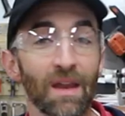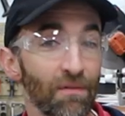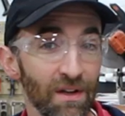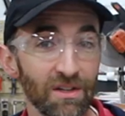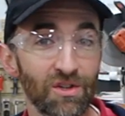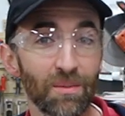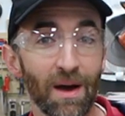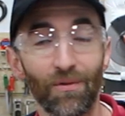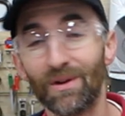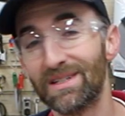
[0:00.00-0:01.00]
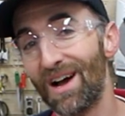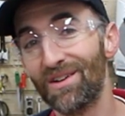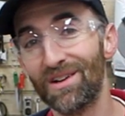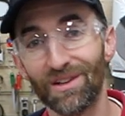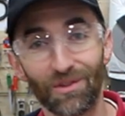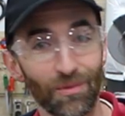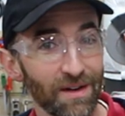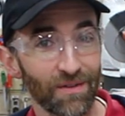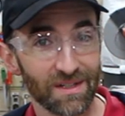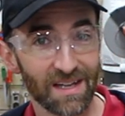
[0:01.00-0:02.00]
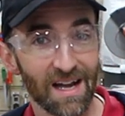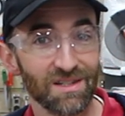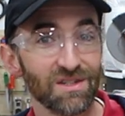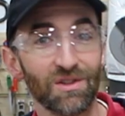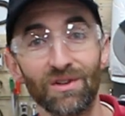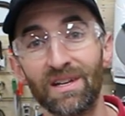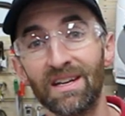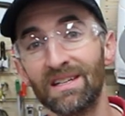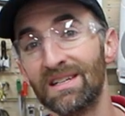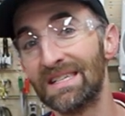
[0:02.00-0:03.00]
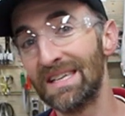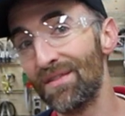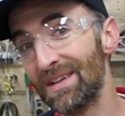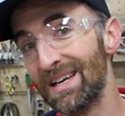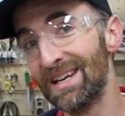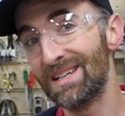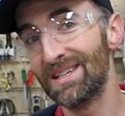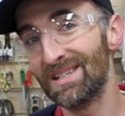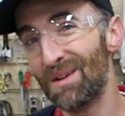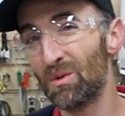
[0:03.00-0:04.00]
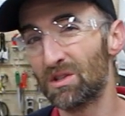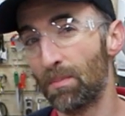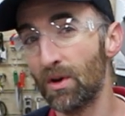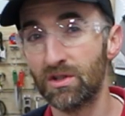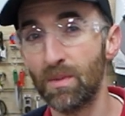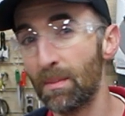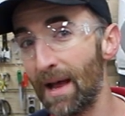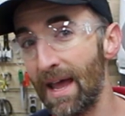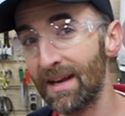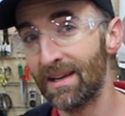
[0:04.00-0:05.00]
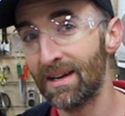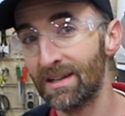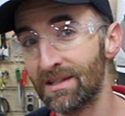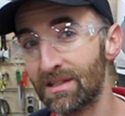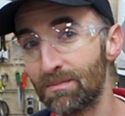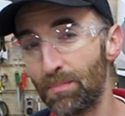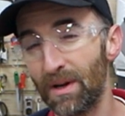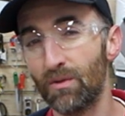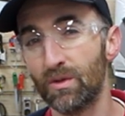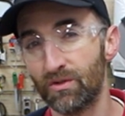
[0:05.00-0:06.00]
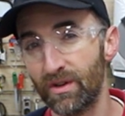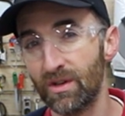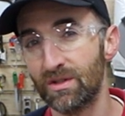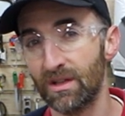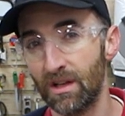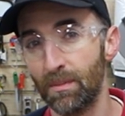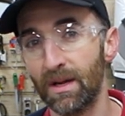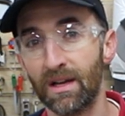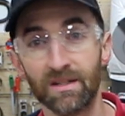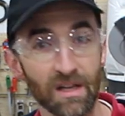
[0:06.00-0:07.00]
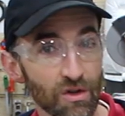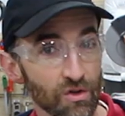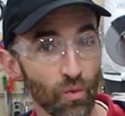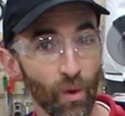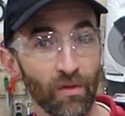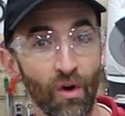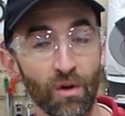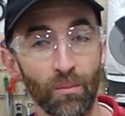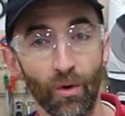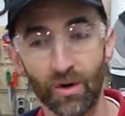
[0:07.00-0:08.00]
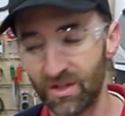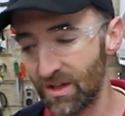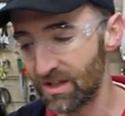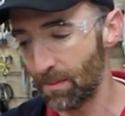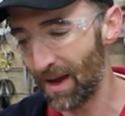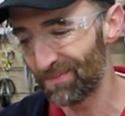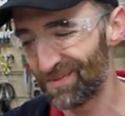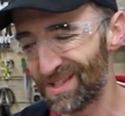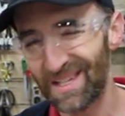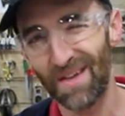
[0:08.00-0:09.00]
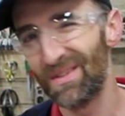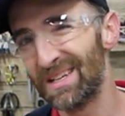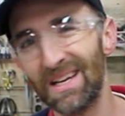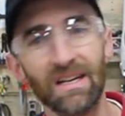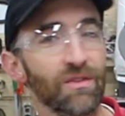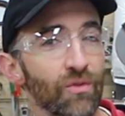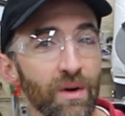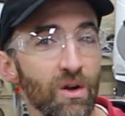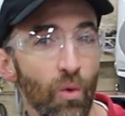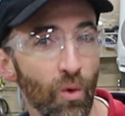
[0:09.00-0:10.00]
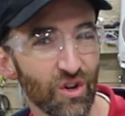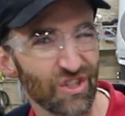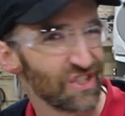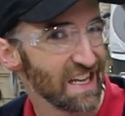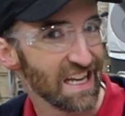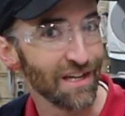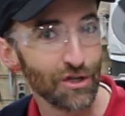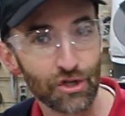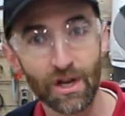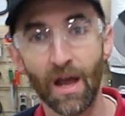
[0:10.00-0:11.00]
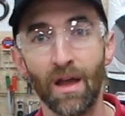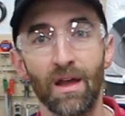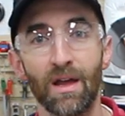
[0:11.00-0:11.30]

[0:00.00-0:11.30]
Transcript: Now I've cut the 2x4s down into three different sizes, 13 inches, 17 inches, and was supposed to be about 18 inches, but it was reduced a little bit because I used one long board, so it's about 17 and 3 quarters-ish.